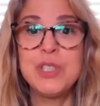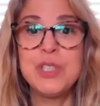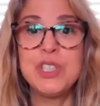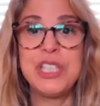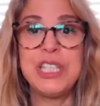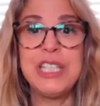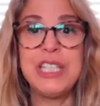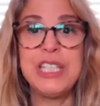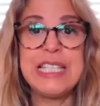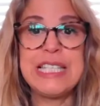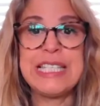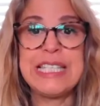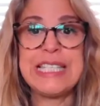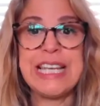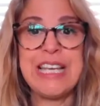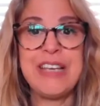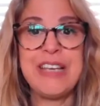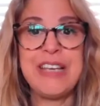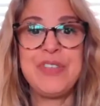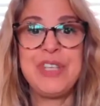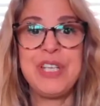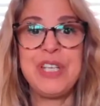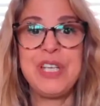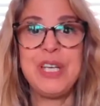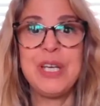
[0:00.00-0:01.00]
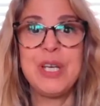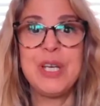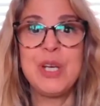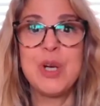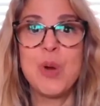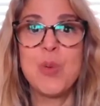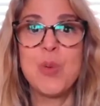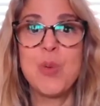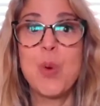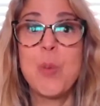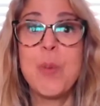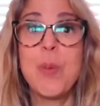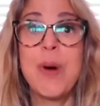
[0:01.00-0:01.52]
machine safety in
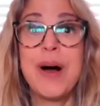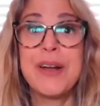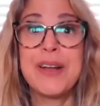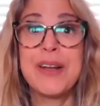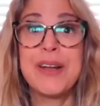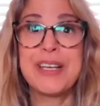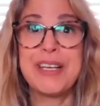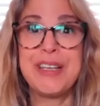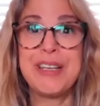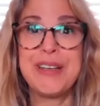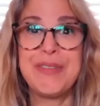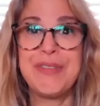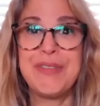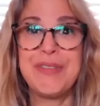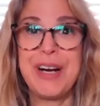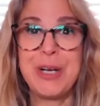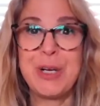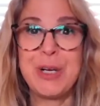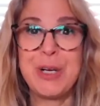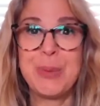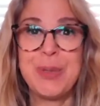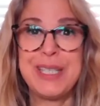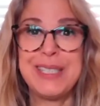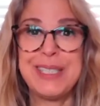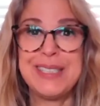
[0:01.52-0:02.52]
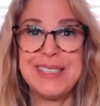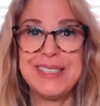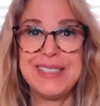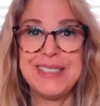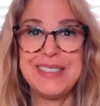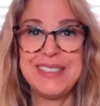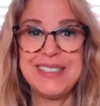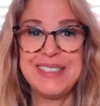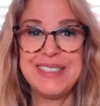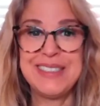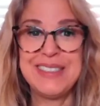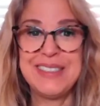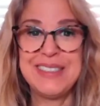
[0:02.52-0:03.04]
a robotic environment.
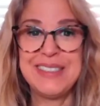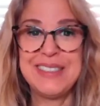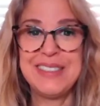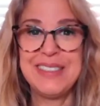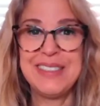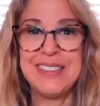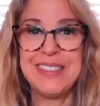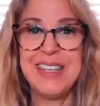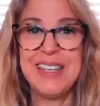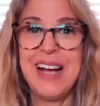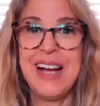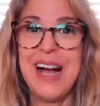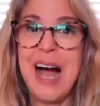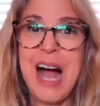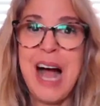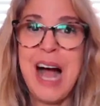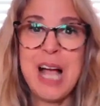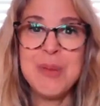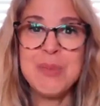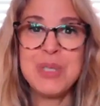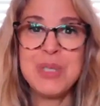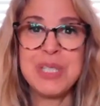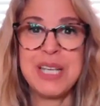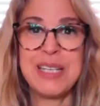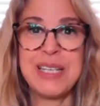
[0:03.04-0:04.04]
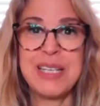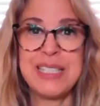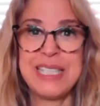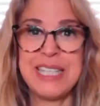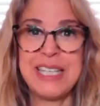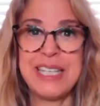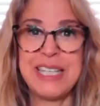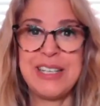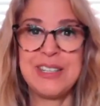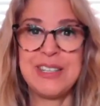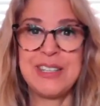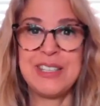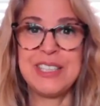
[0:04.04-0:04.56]
I'm Sandia
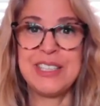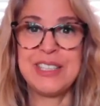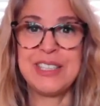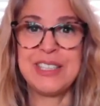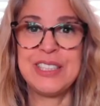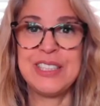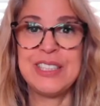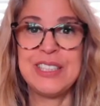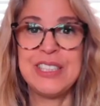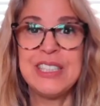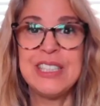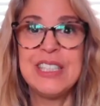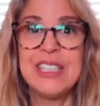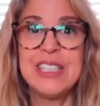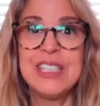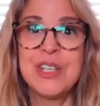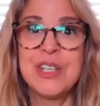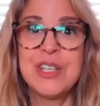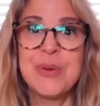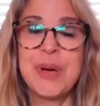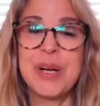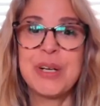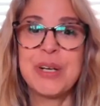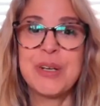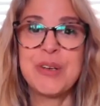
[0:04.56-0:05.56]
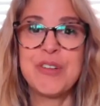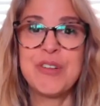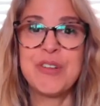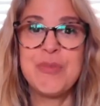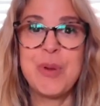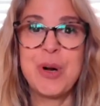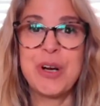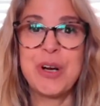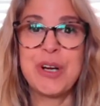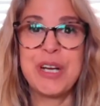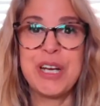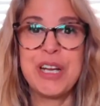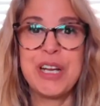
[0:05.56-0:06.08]
Harrison, Director of
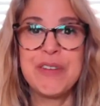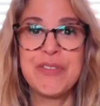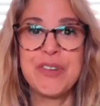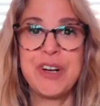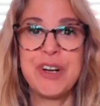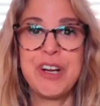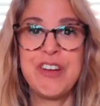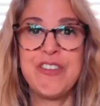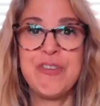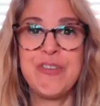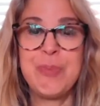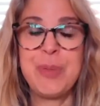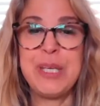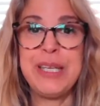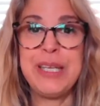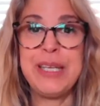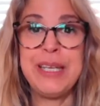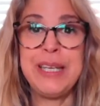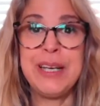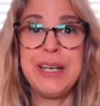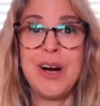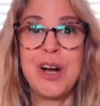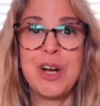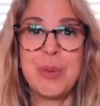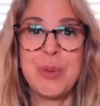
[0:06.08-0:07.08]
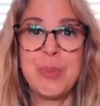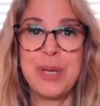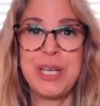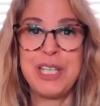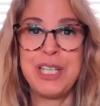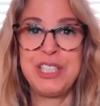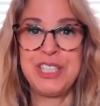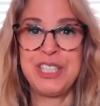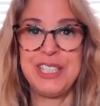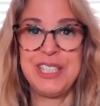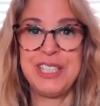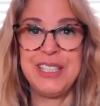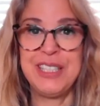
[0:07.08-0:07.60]
Marketing for FPE
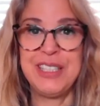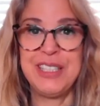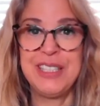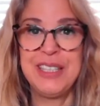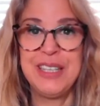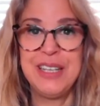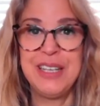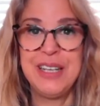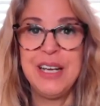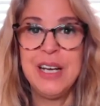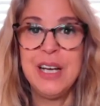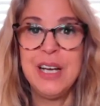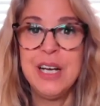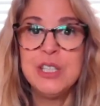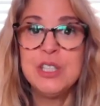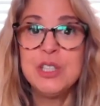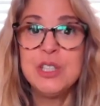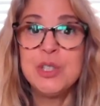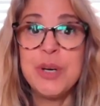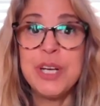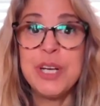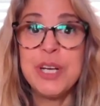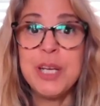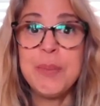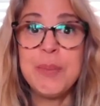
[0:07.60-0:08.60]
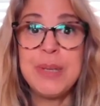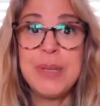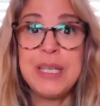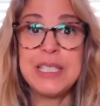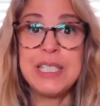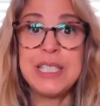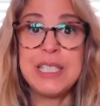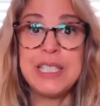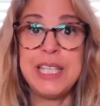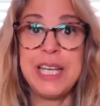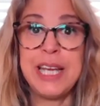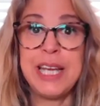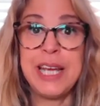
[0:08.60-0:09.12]
Automation. Joining me
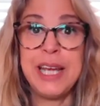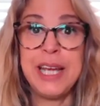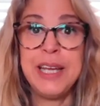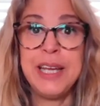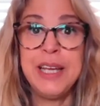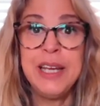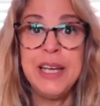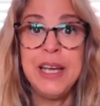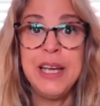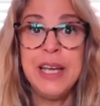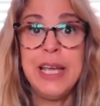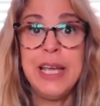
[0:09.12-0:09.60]
today